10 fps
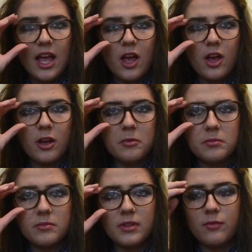and
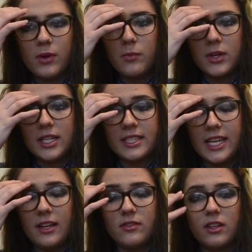we wanted to
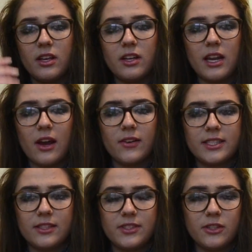keep the
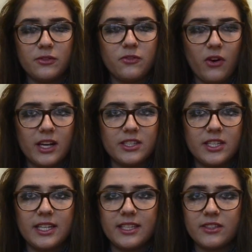narrative still fresh
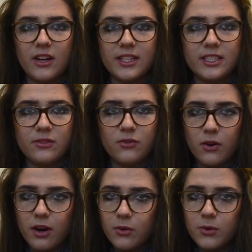and exciting
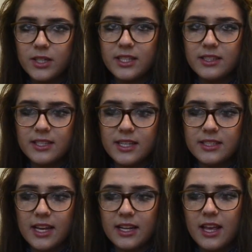for our
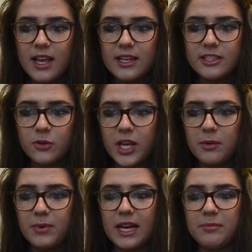audiences, yet still
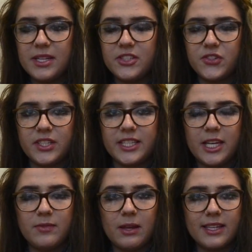keeping that mystery to
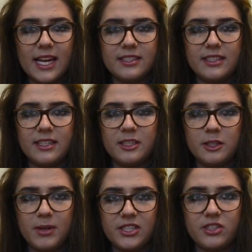keep them guessing and
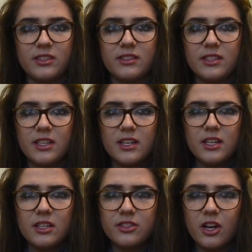suspicious.
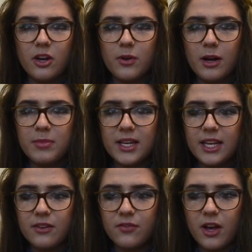So I
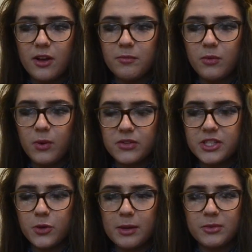believe we were
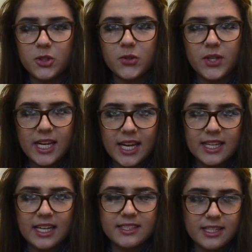still able to
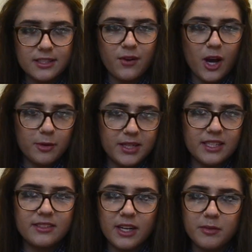create that sense of hype and
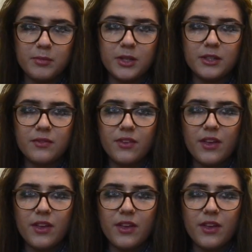excitement,